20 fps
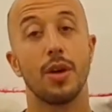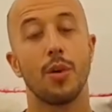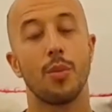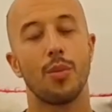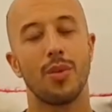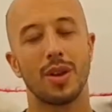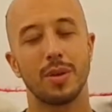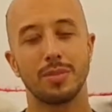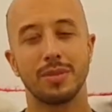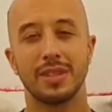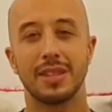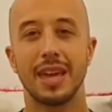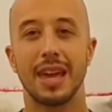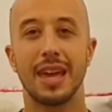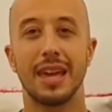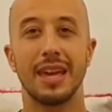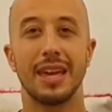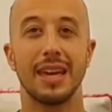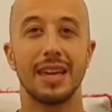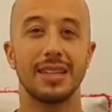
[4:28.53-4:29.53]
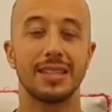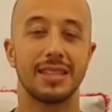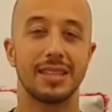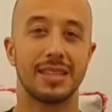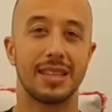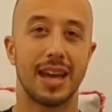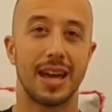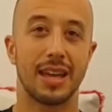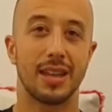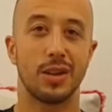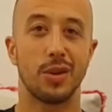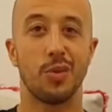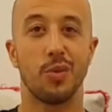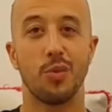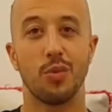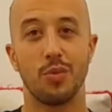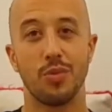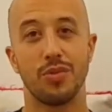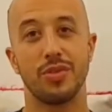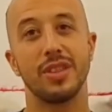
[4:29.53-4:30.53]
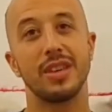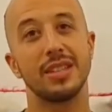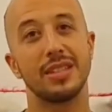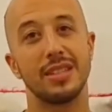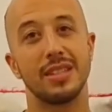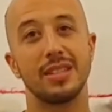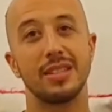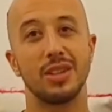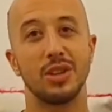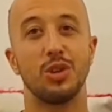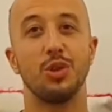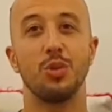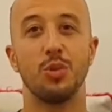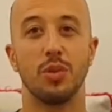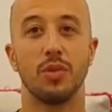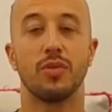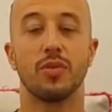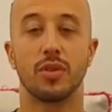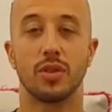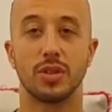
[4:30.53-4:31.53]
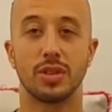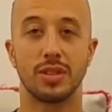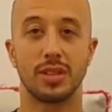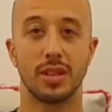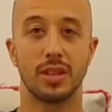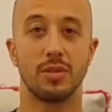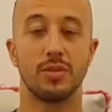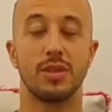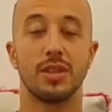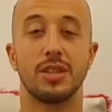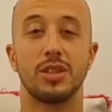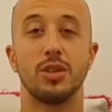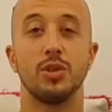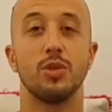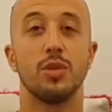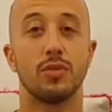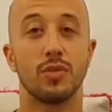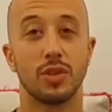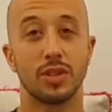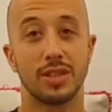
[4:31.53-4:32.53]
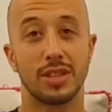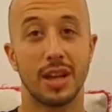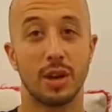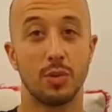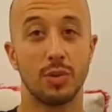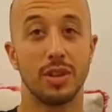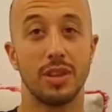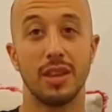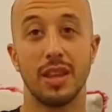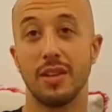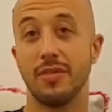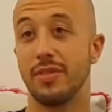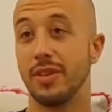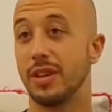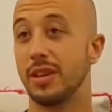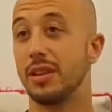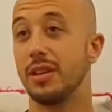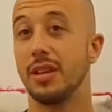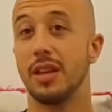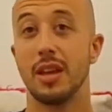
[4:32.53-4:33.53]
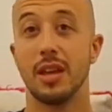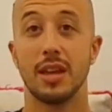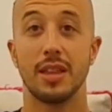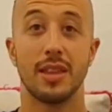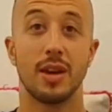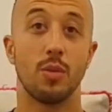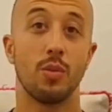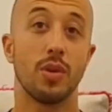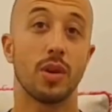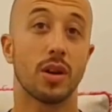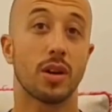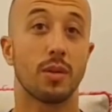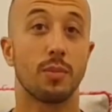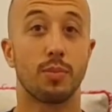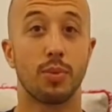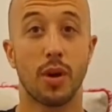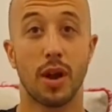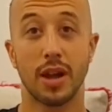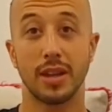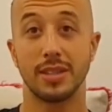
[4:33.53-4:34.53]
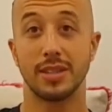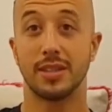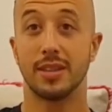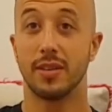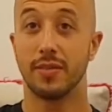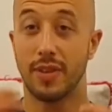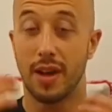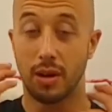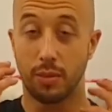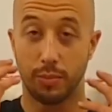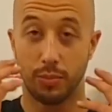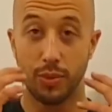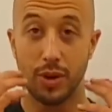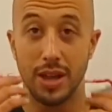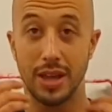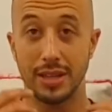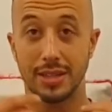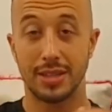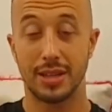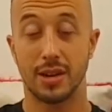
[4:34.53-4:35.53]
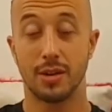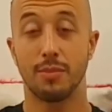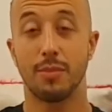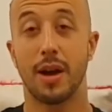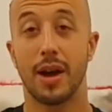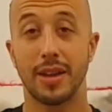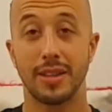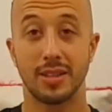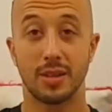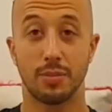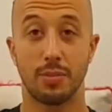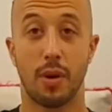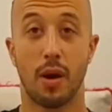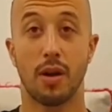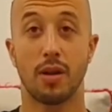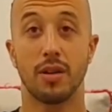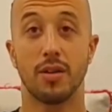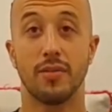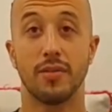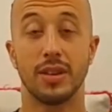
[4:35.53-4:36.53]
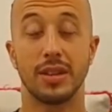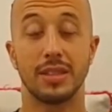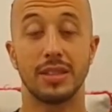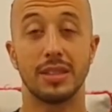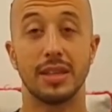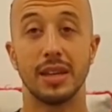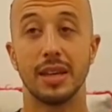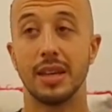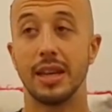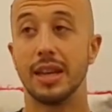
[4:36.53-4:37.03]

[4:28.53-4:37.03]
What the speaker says: What I'm saying is that this is a universe, and this universe that we live in, that we are comprised of, our brains and our minds are part of it.